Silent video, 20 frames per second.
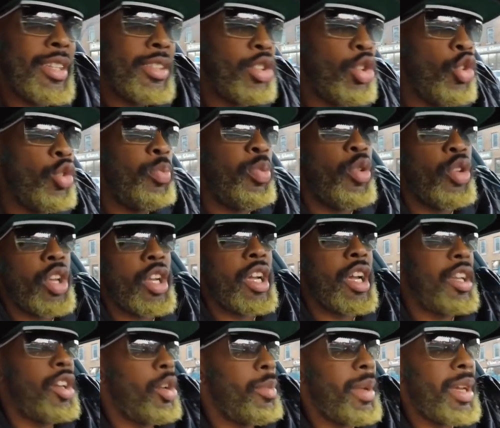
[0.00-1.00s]
dude put a
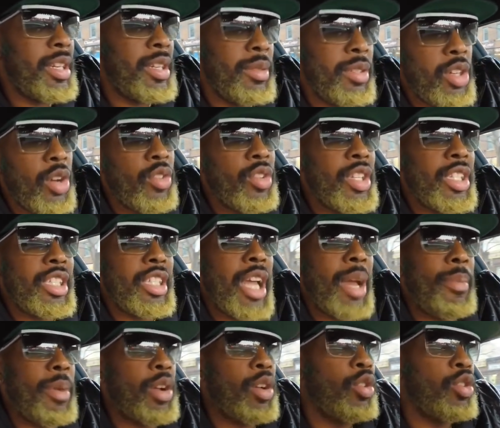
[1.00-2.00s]
gun on me at the donut
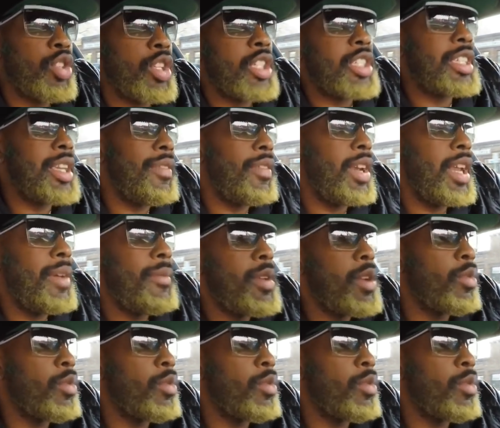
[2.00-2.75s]
shop. I go to the 7-Eleven, he